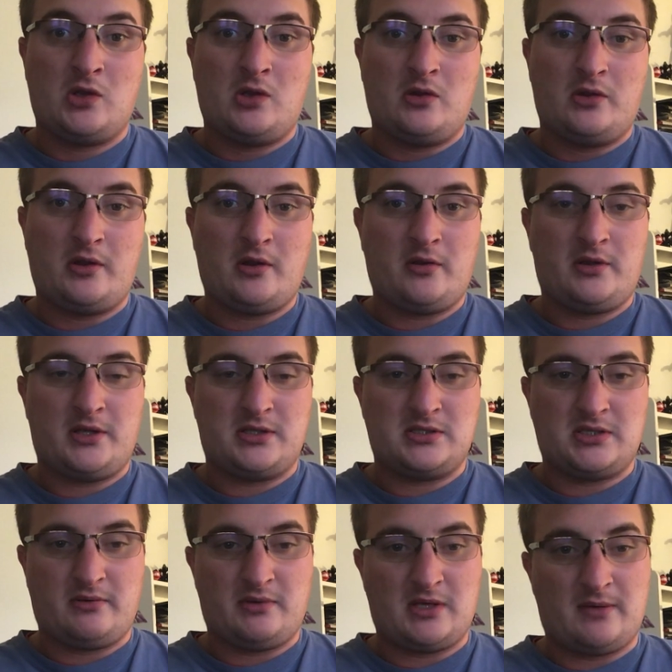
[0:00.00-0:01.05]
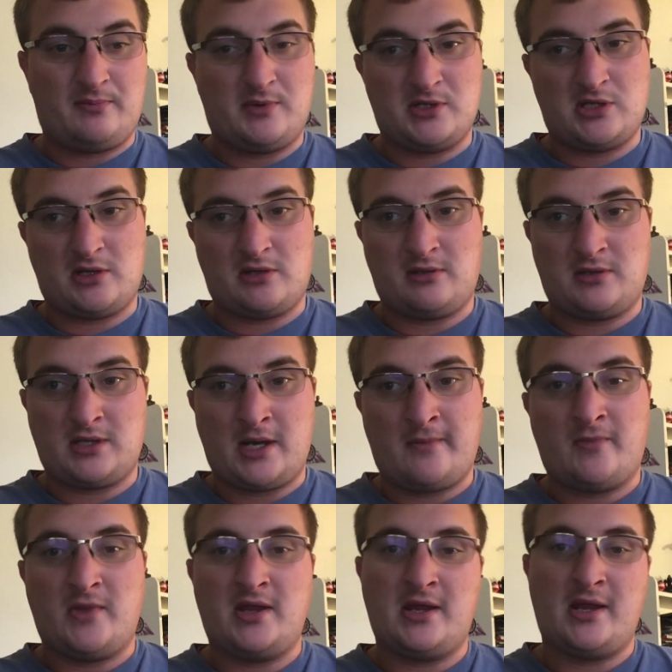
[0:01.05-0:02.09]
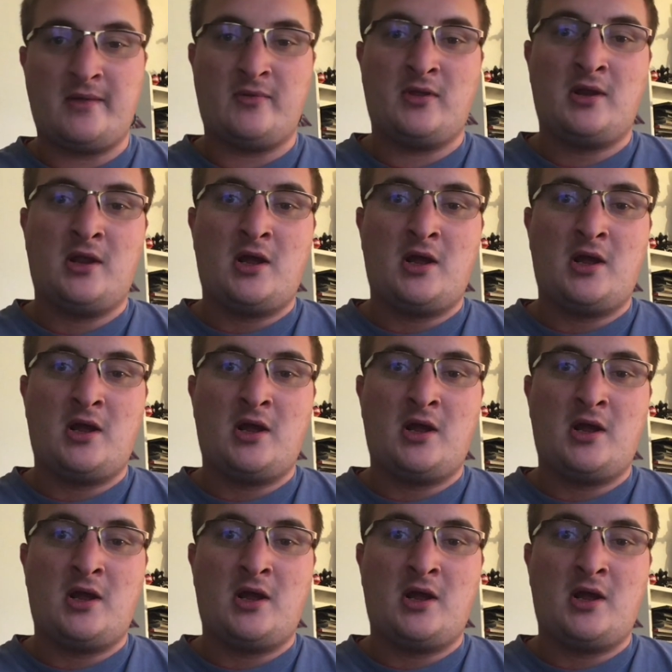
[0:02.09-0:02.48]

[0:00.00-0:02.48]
literally, or something that pretty good. And then,